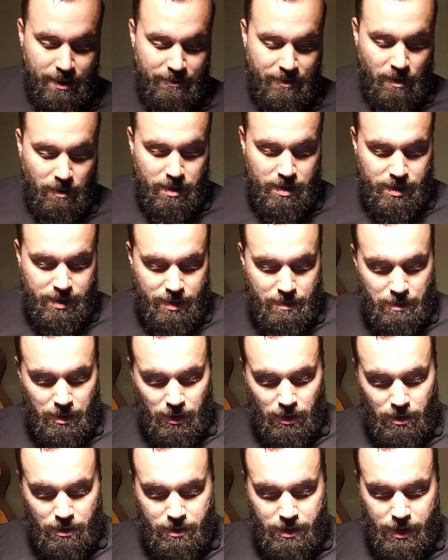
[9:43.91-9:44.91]
a very
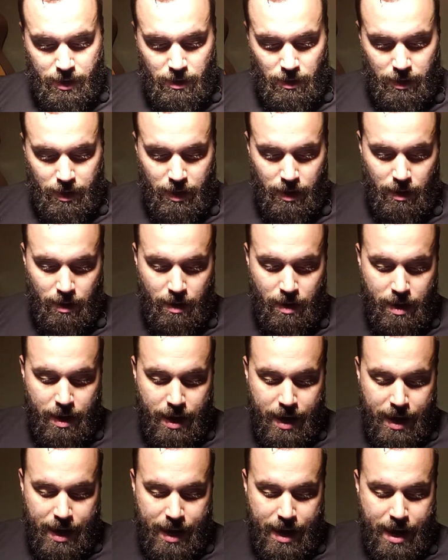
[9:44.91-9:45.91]
similar deal here,
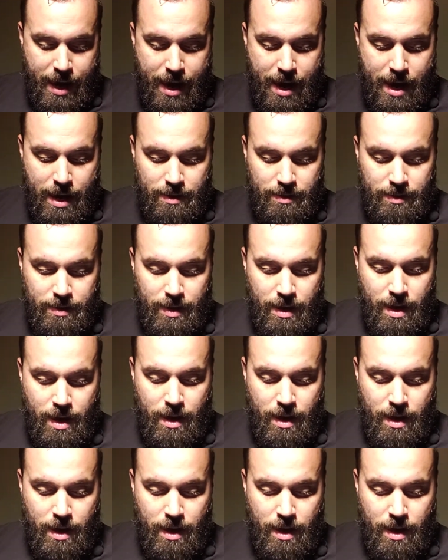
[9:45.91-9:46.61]
and